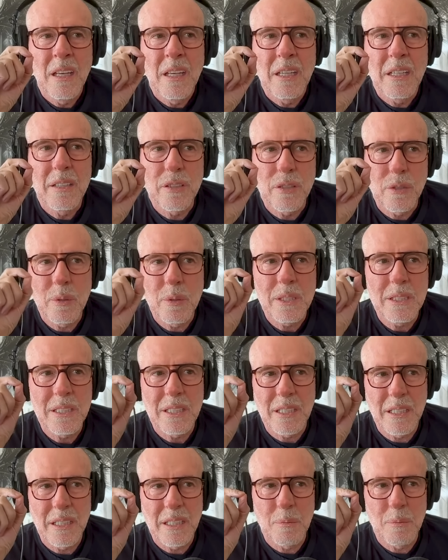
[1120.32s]
To a
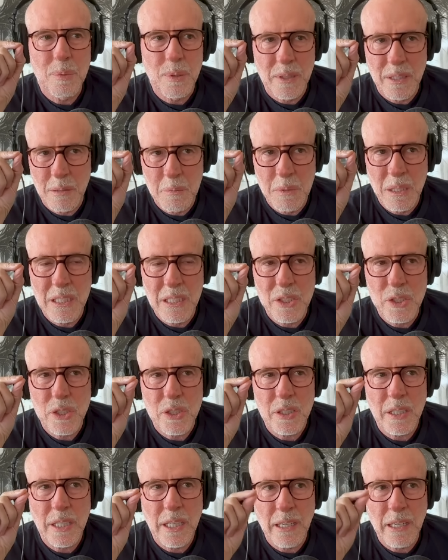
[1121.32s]
T, pretty
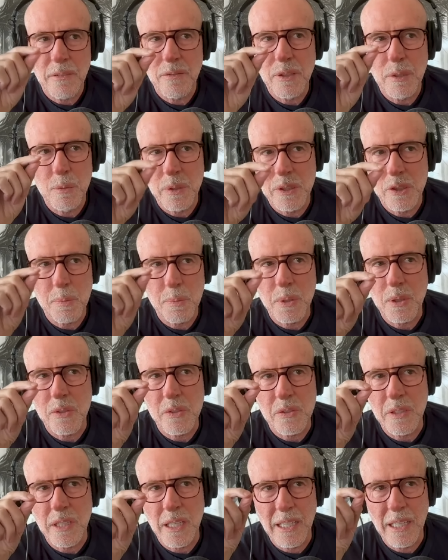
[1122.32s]
much, every rich
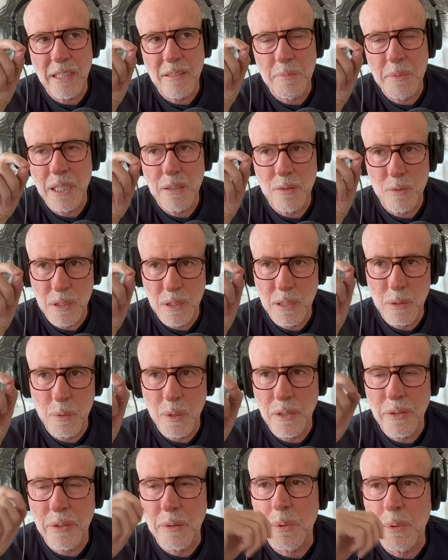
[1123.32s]
person I have met, really
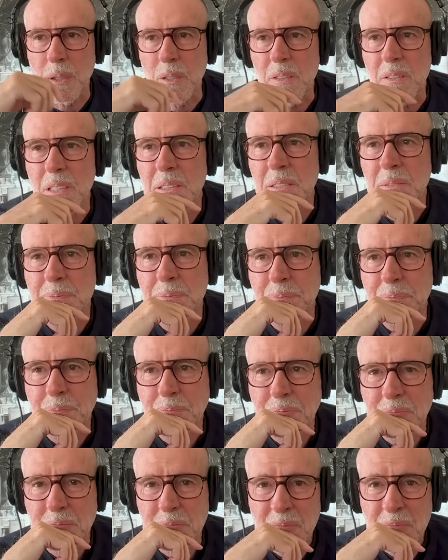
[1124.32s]
wealthy person,
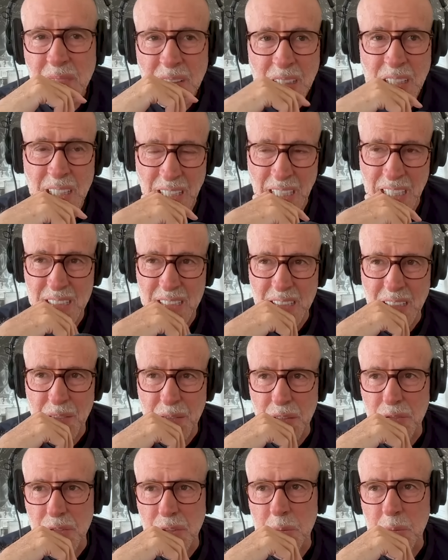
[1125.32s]
and I
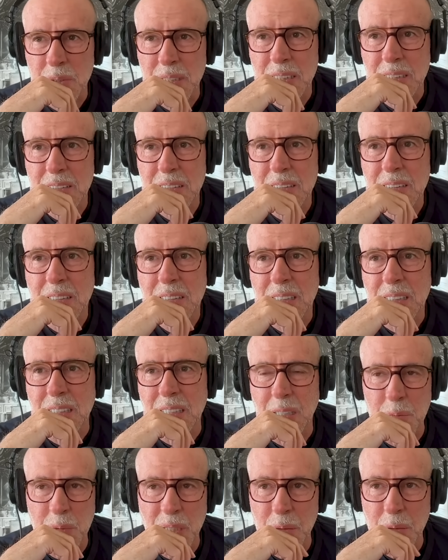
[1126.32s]
suffer from this,
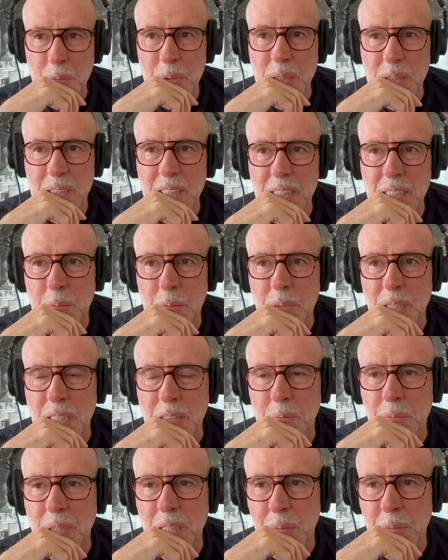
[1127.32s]
and I'm not a billionaire, but
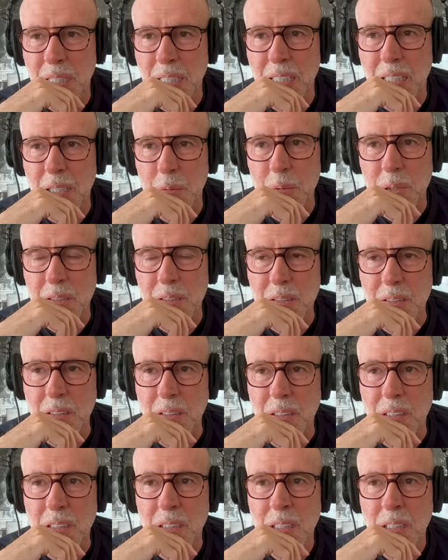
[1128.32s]
I'm economically
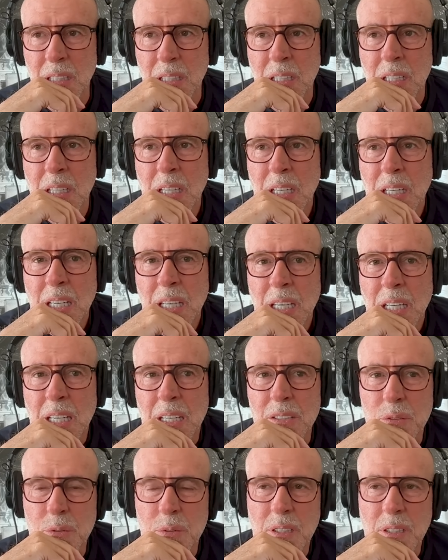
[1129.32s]
secure,
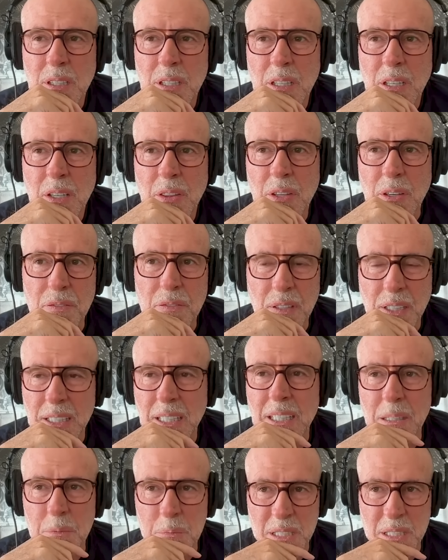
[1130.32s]
is they're
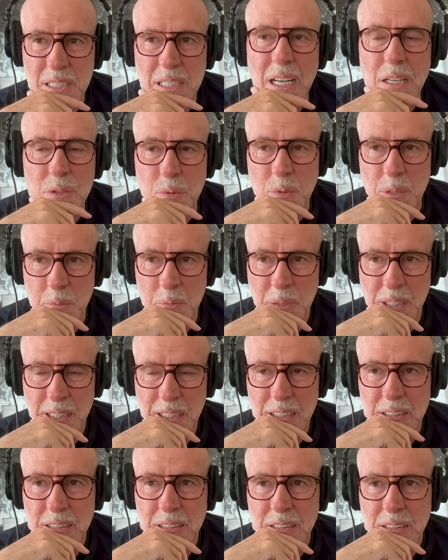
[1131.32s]
fucking obsessed with
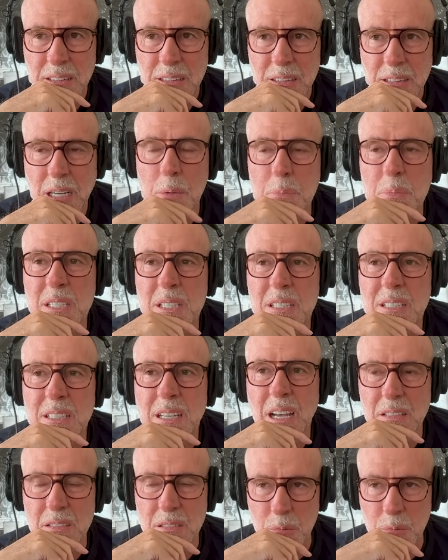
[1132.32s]
money,
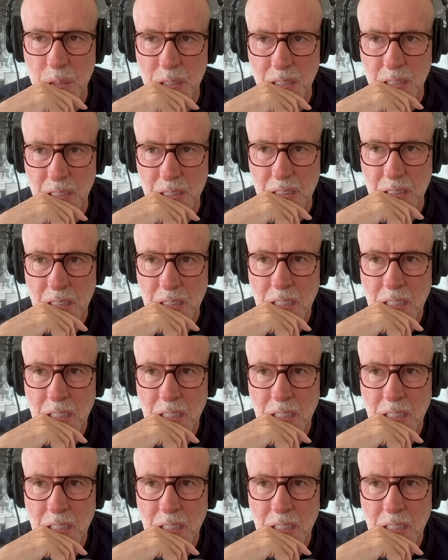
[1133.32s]
obsessed with it.